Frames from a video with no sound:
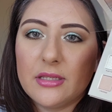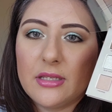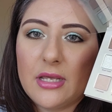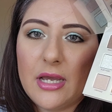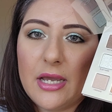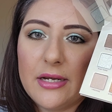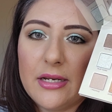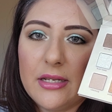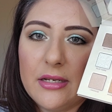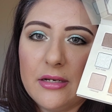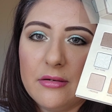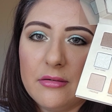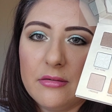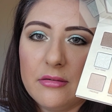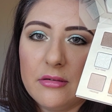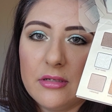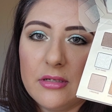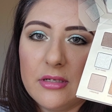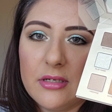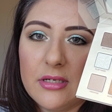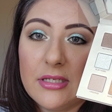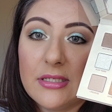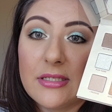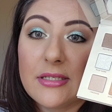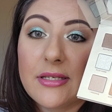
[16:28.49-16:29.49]
I didn't.
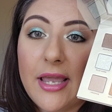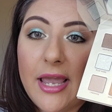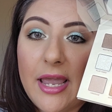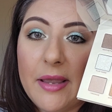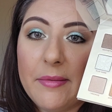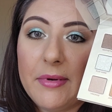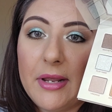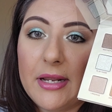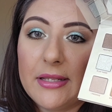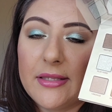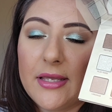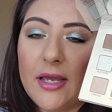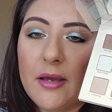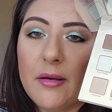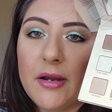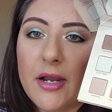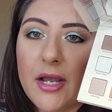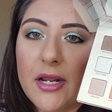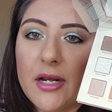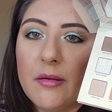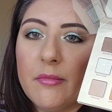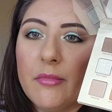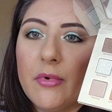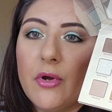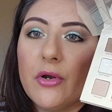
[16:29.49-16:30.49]
This came like that.
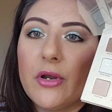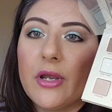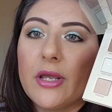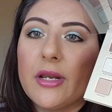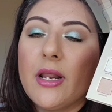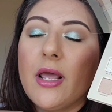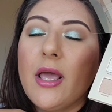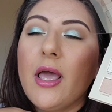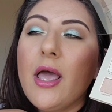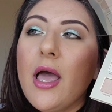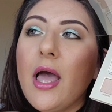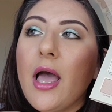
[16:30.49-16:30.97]
Kind of broken.